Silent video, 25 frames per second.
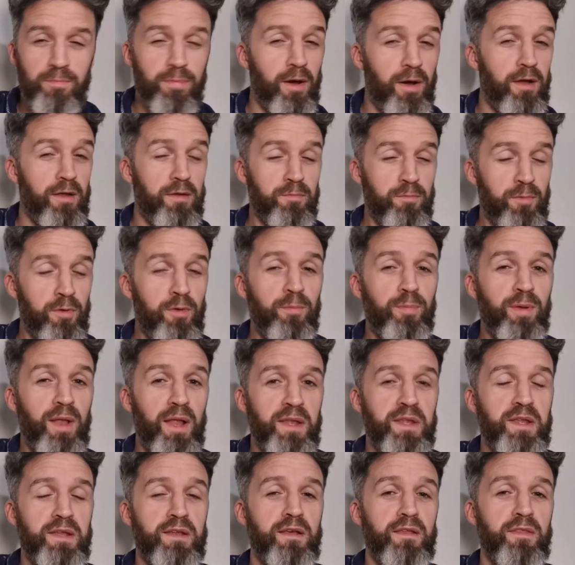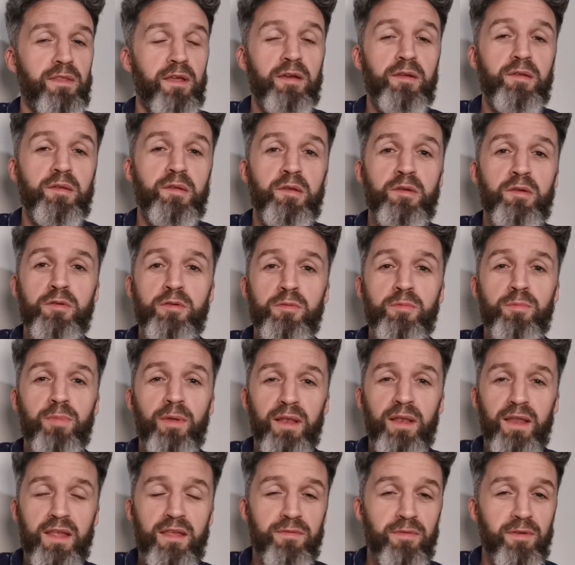but more blessed are those who
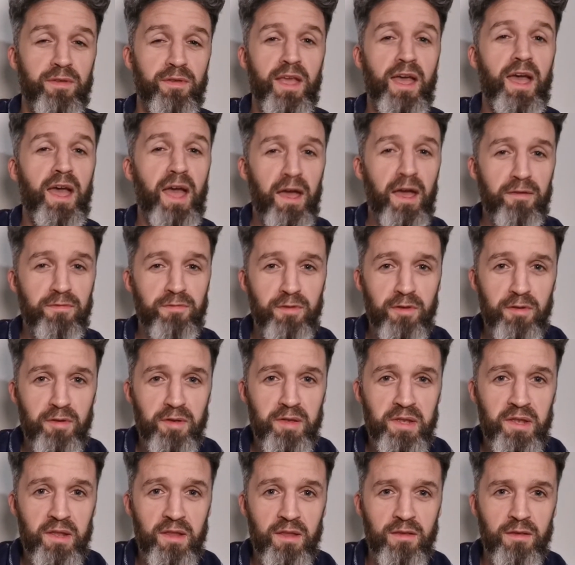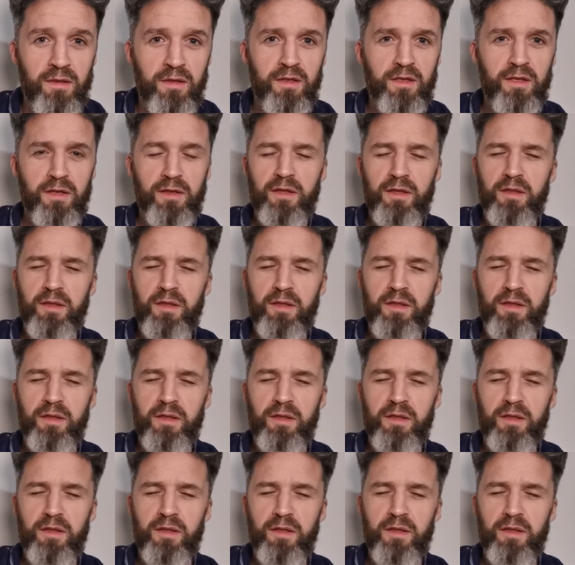believe yet have not seen.